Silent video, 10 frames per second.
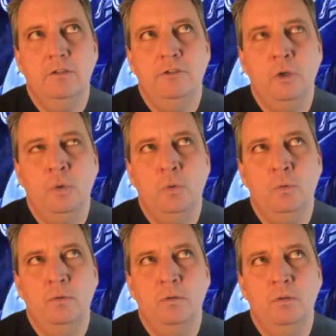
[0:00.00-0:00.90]

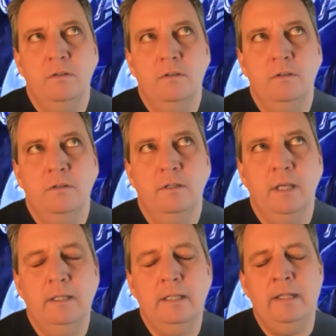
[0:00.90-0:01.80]
so,
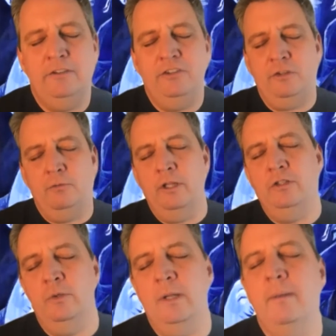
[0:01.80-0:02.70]
and this isn't
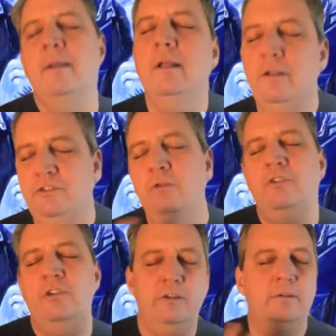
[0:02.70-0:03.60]
really doing it. Uh, so,
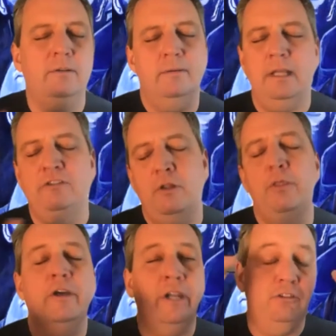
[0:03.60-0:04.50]
just uh, as a
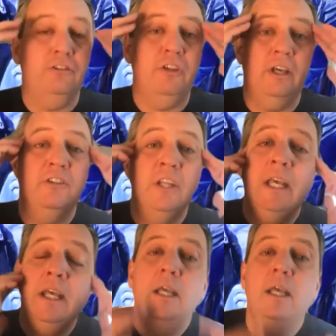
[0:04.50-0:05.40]
thought exercise.
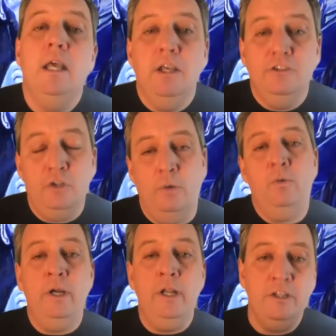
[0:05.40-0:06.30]
So,
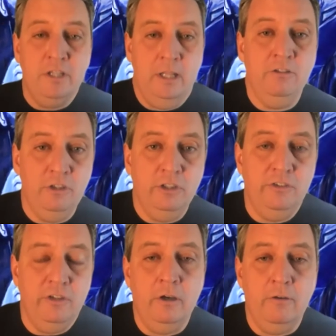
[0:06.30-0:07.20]
if one of the
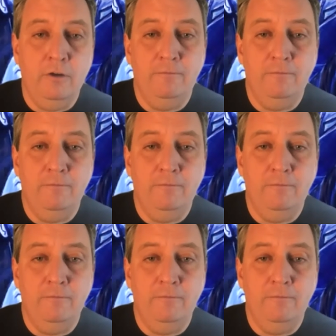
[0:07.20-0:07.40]
challenges of our